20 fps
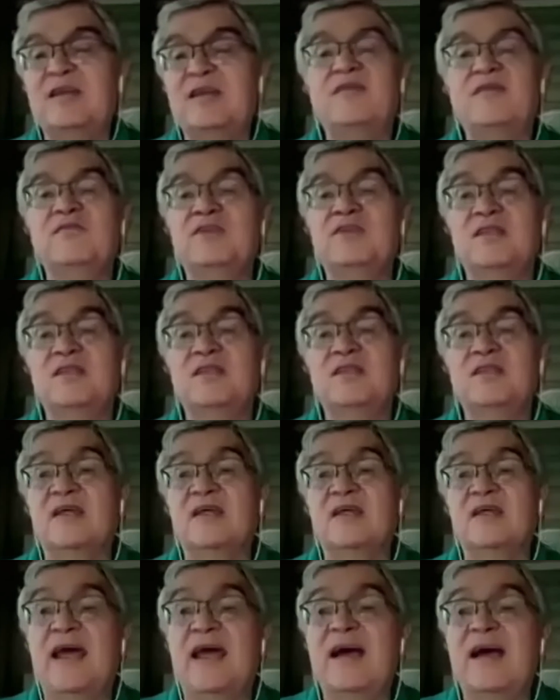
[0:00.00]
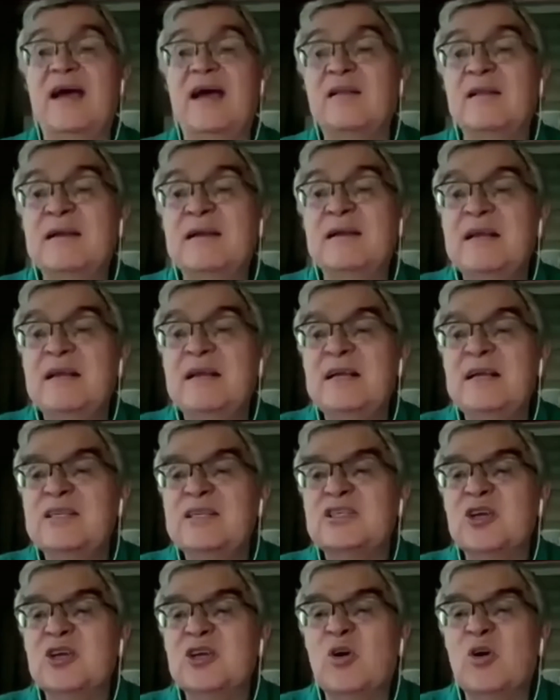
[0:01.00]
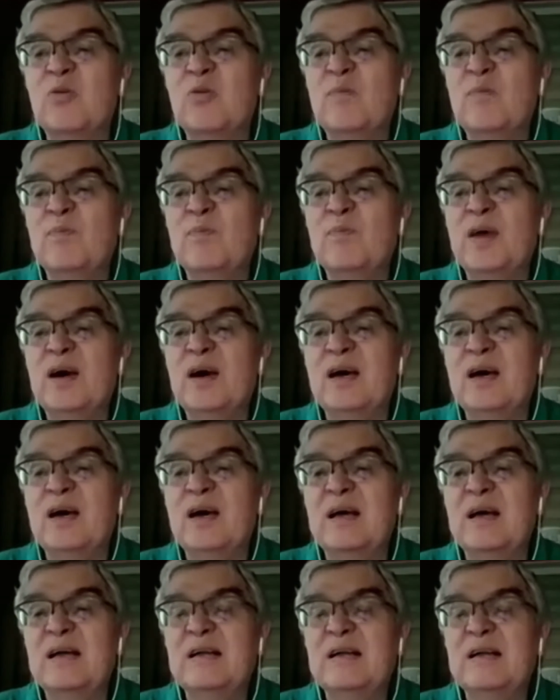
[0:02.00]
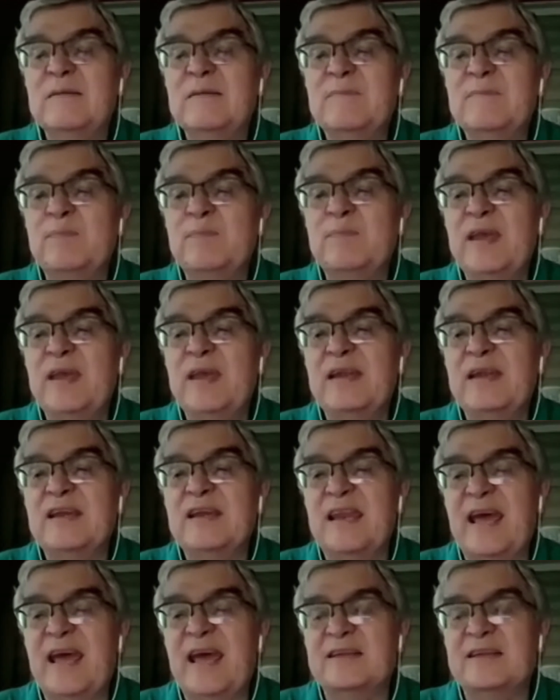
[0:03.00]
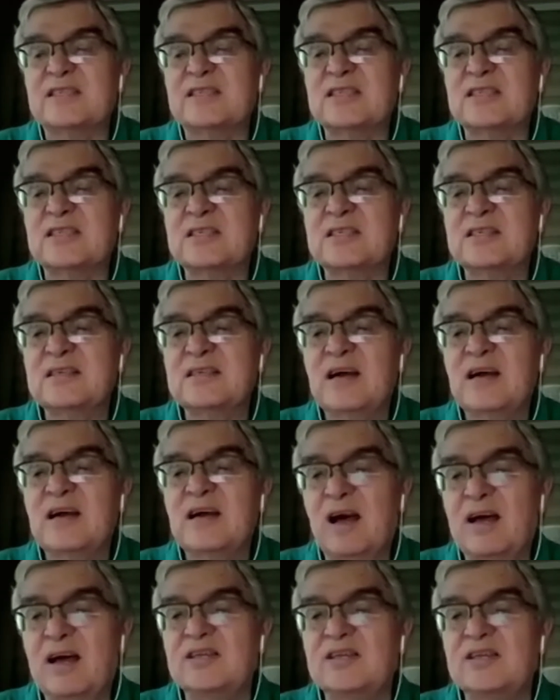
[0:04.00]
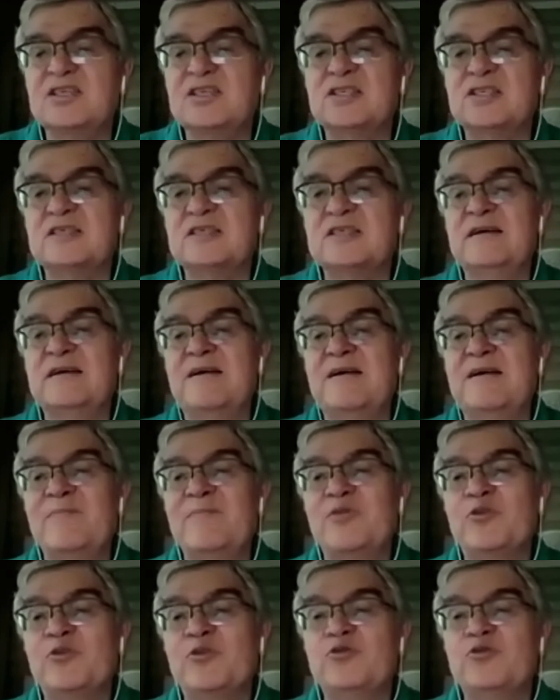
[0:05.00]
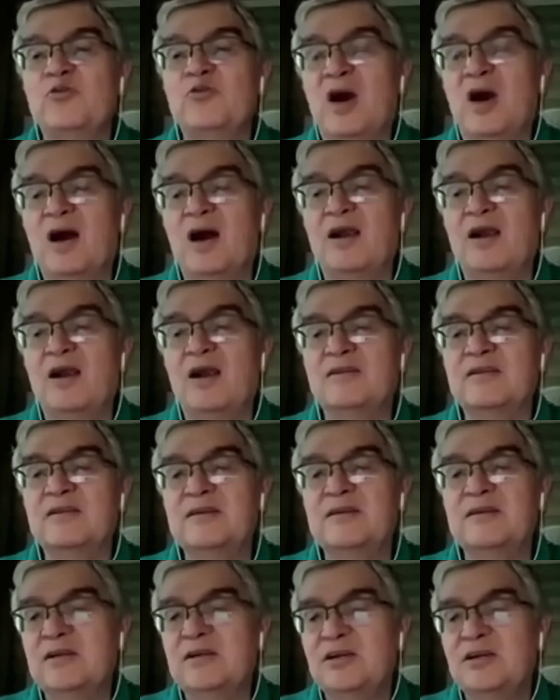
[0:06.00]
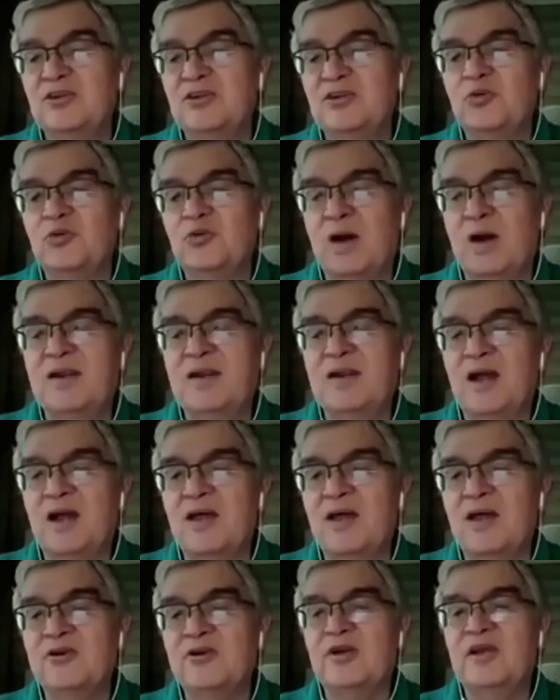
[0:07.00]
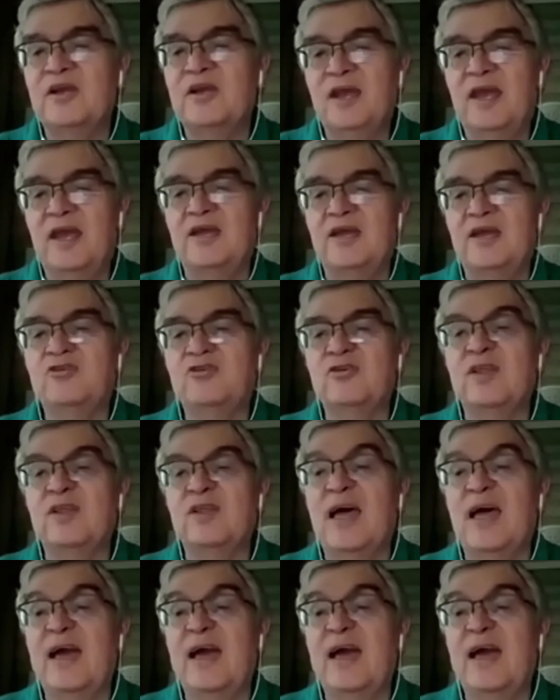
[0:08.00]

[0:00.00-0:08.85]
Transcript: to the canal. So it connects us through art to one another and to the land.